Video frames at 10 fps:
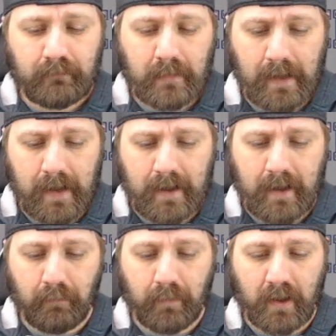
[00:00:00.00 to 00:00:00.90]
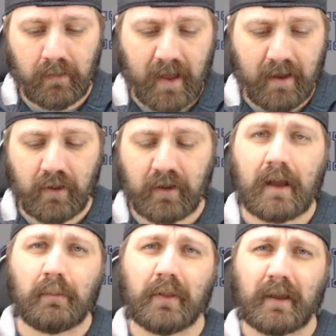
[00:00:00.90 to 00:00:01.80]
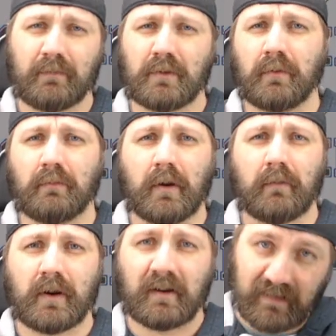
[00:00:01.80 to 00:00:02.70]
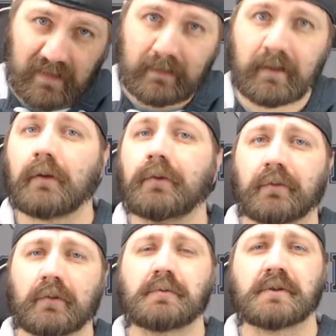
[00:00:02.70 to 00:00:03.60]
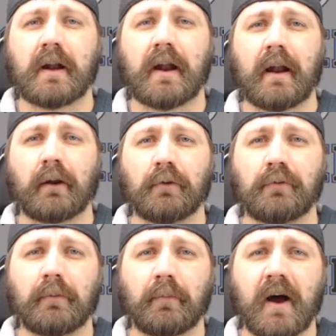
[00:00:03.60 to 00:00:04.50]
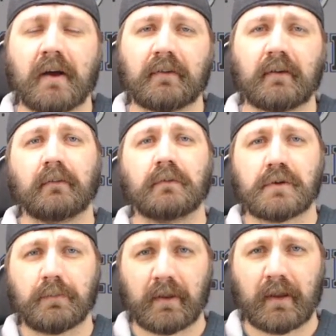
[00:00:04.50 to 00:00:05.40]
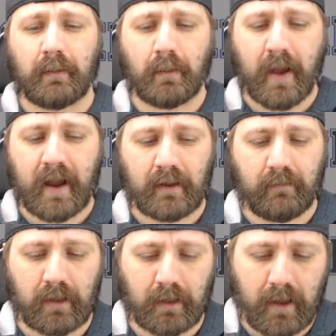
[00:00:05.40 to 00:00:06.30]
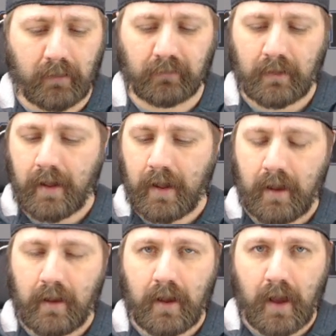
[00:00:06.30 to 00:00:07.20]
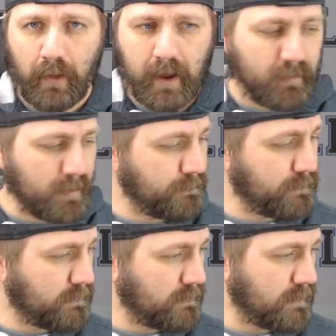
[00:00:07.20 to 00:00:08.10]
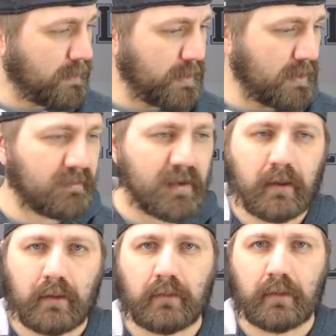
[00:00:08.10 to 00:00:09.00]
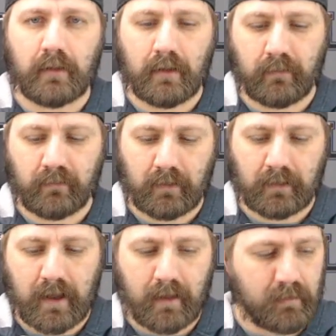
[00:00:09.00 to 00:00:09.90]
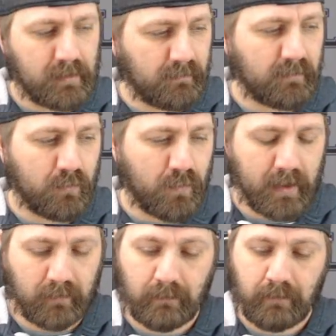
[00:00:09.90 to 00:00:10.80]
But they have their cable. They give you a very detailed description on how to go through the process of stripping the cable back and everything else. However, I'm here to tell you that there's a lot easier ways.